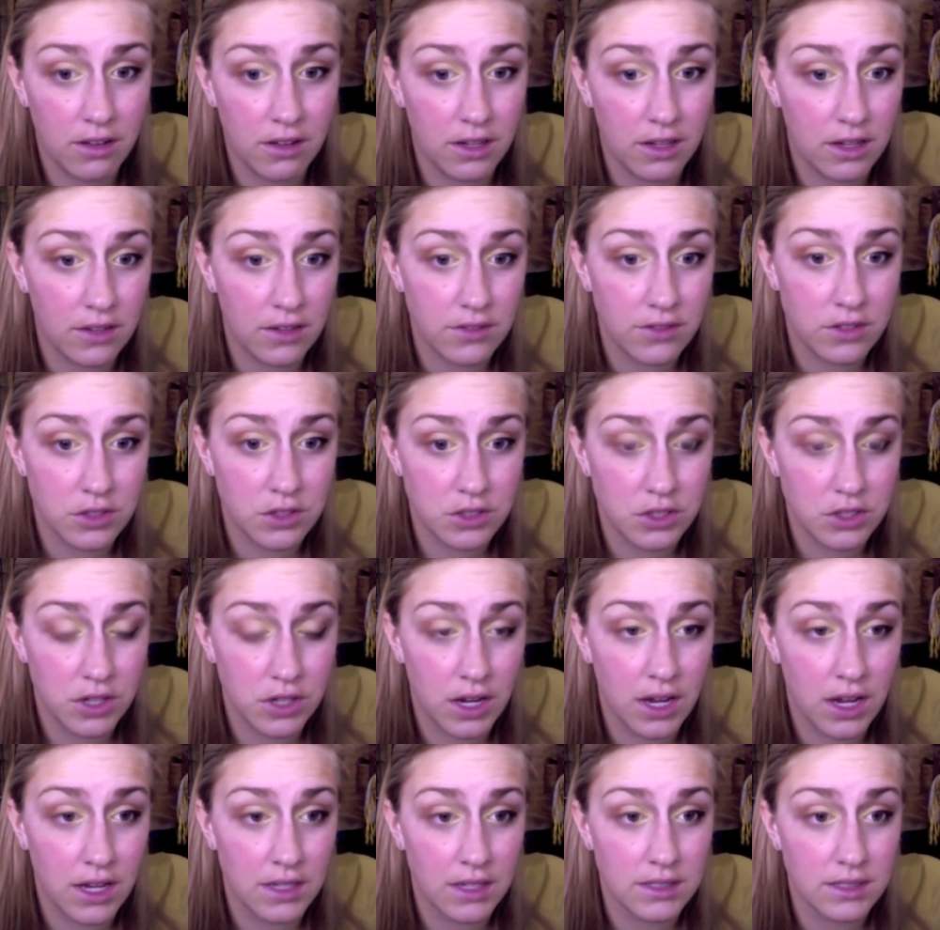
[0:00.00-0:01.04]
Like I've told you
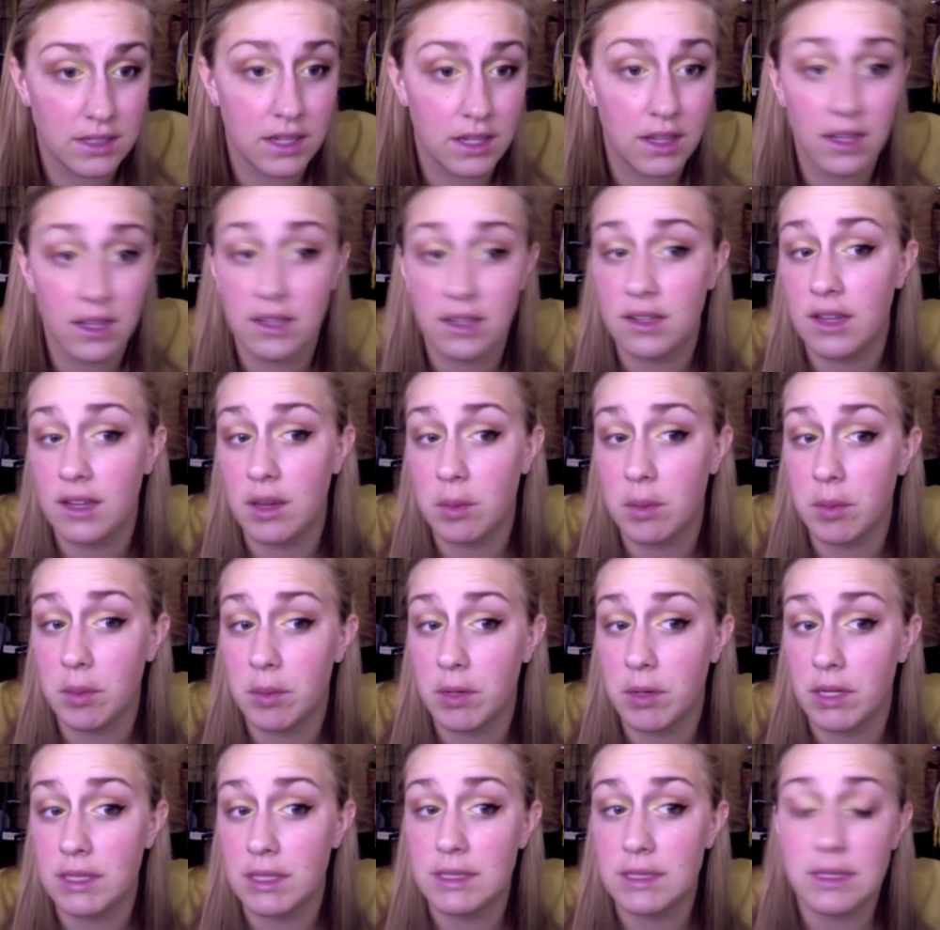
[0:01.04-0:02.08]
guys, I like to keep it
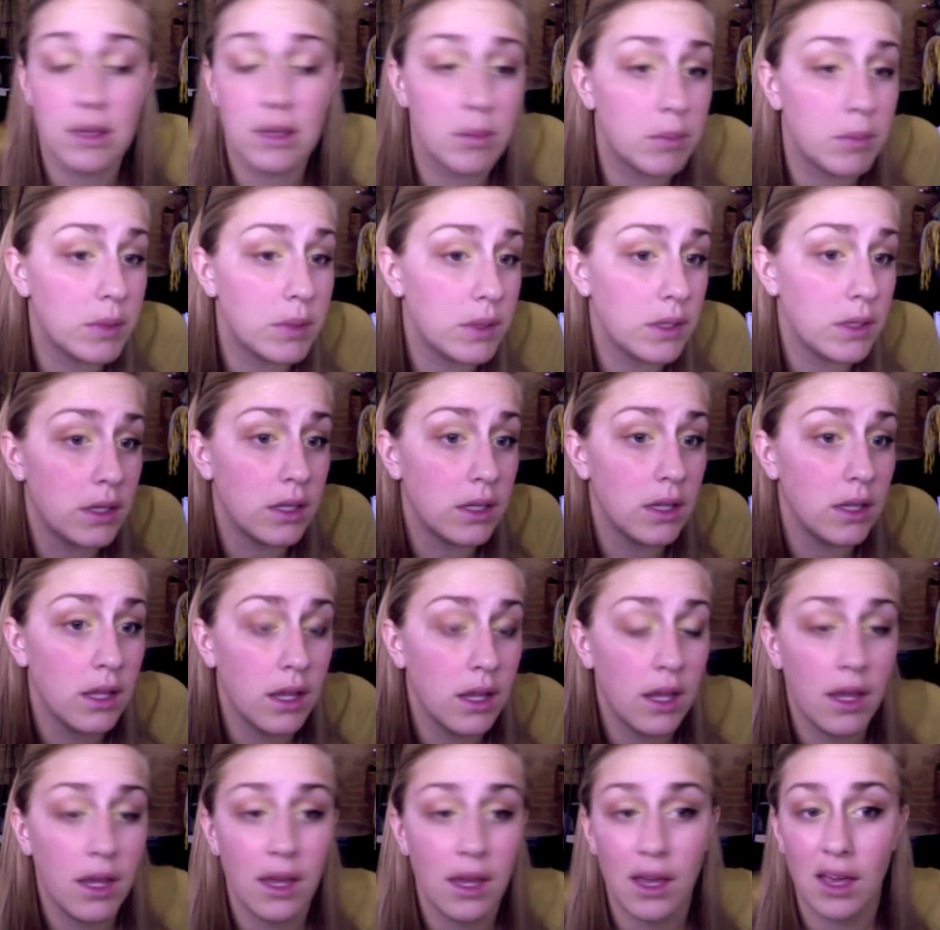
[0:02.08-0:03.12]
pretty simple,
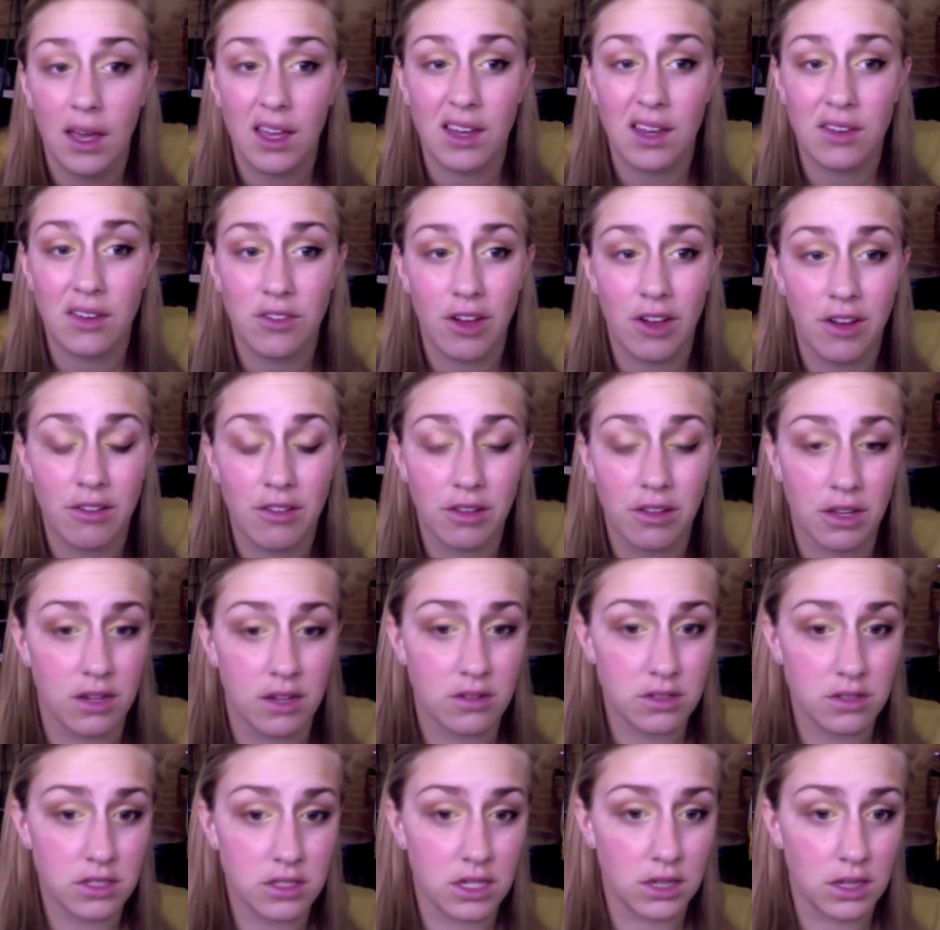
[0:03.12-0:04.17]
and you've got a really
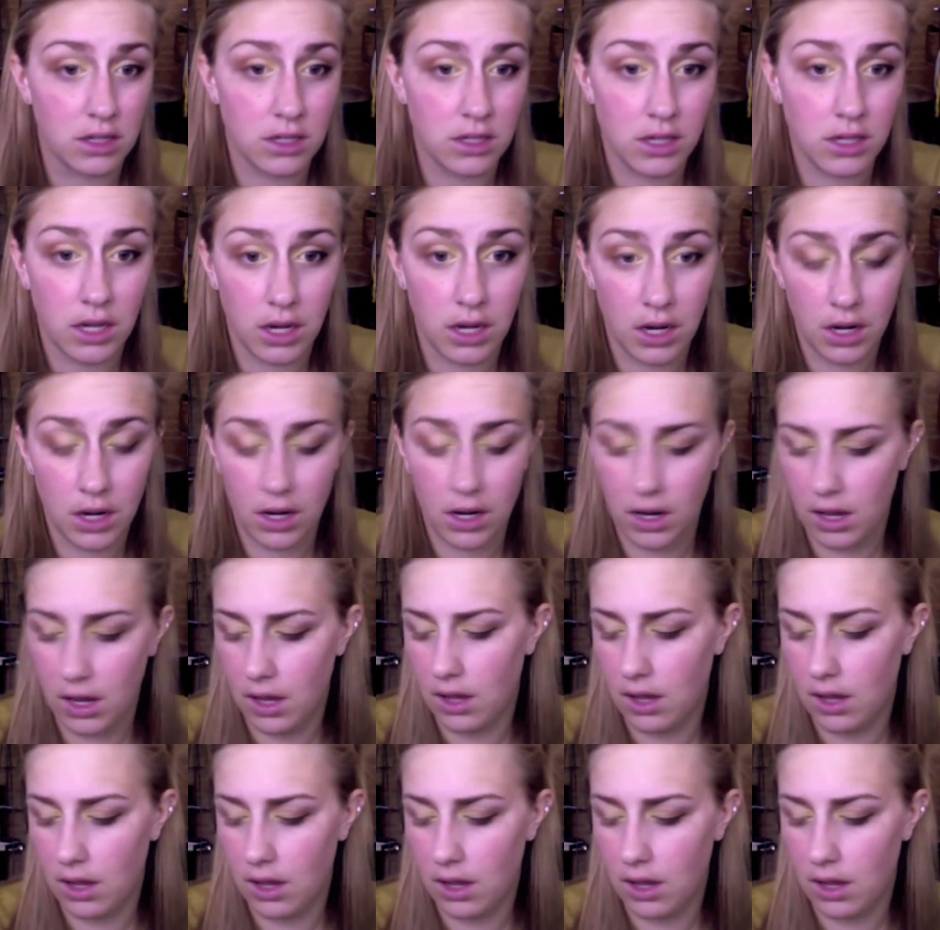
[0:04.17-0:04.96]
interesting look here.